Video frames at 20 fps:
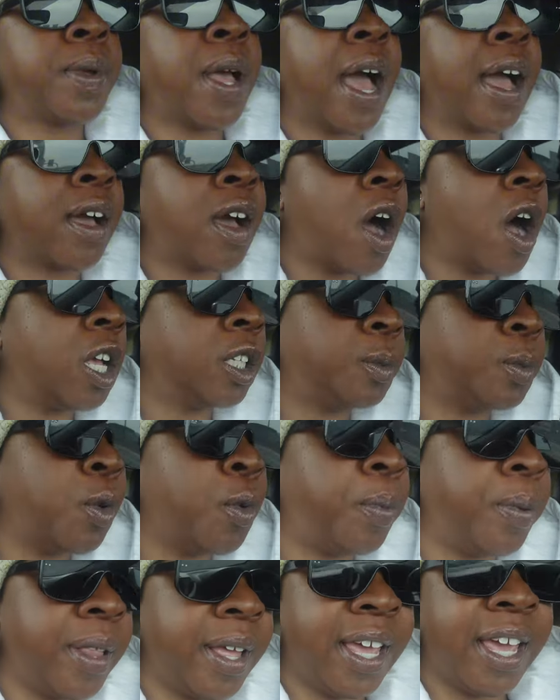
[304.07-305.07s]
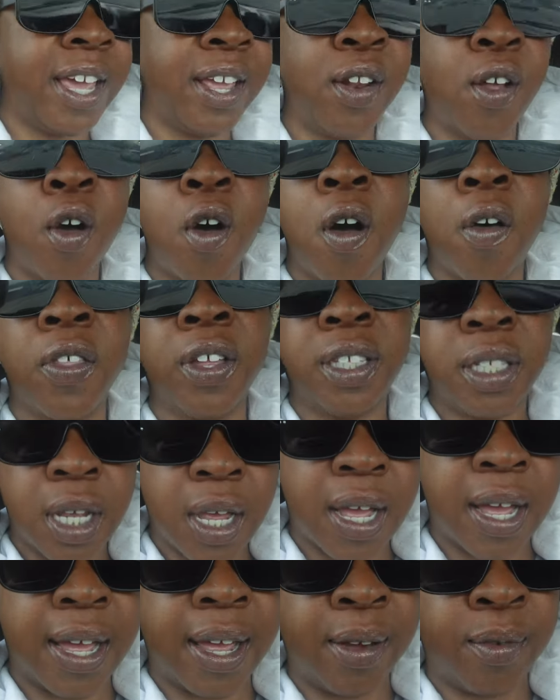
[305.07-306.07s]
got gospel playing all the
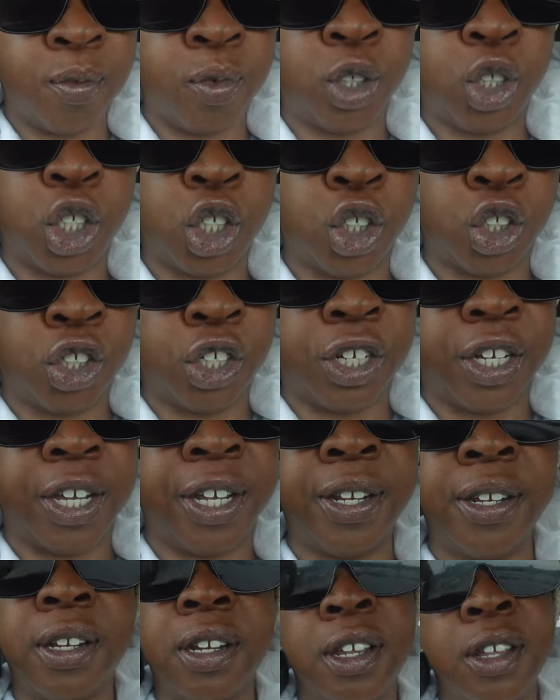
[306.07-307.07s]
time, which is good.